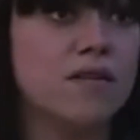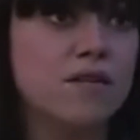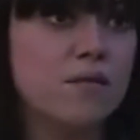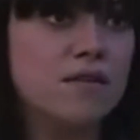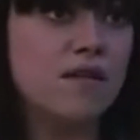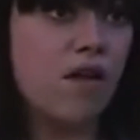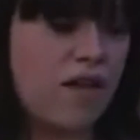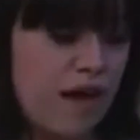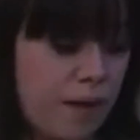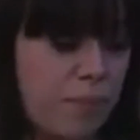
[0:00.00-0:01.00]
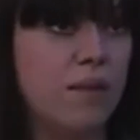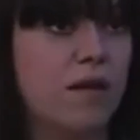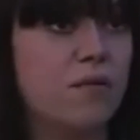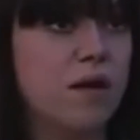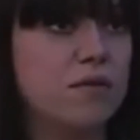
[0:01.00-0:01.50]
I wasn't all that happy about
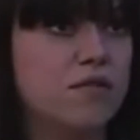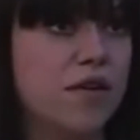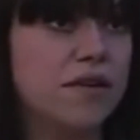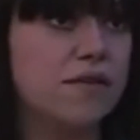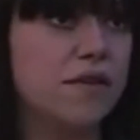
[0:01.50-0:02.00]
the way I was treated.